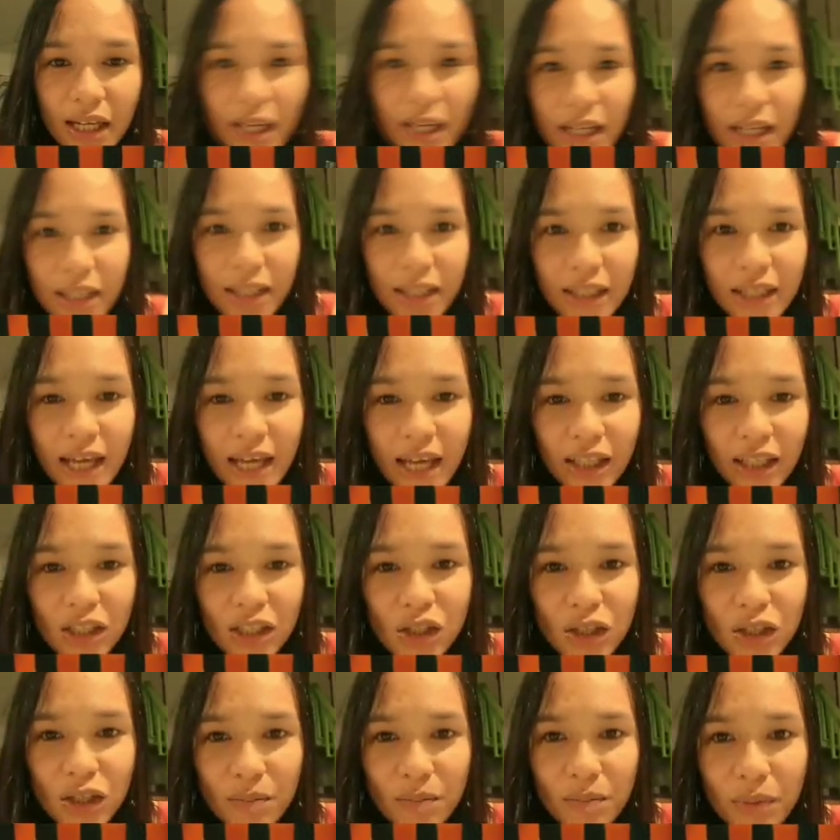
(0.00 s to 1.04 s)
And an
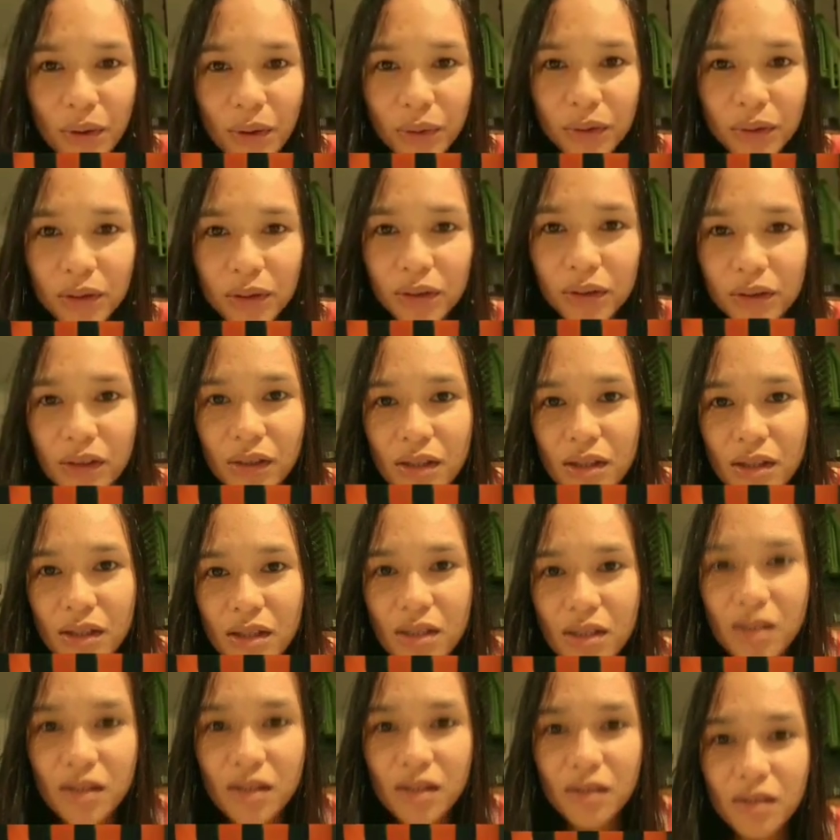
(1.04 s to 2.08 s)
extra
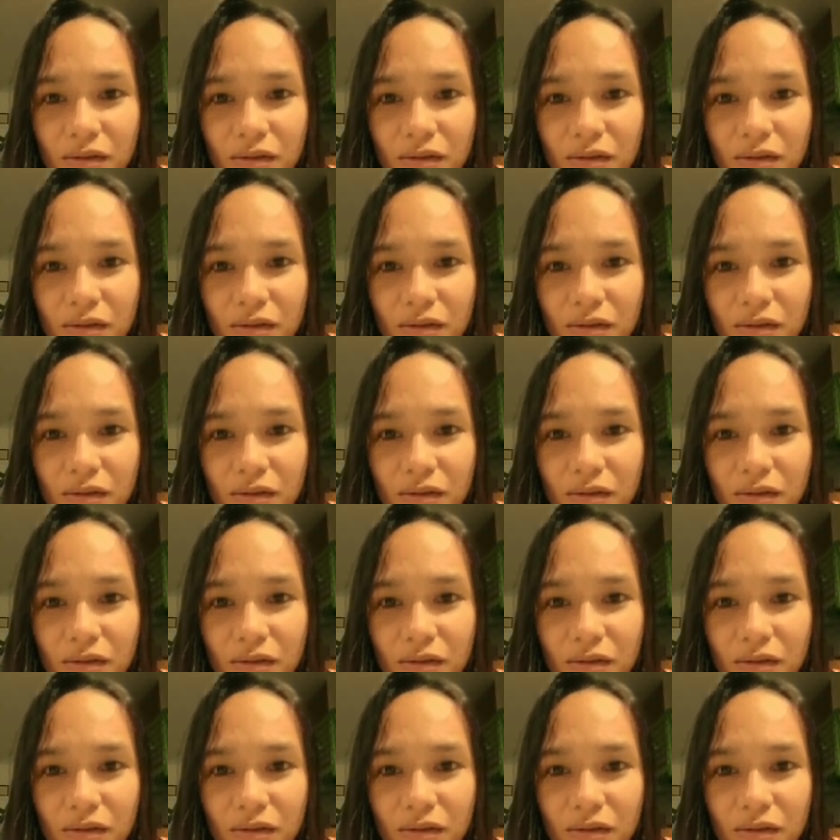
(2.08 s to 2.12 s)
bonus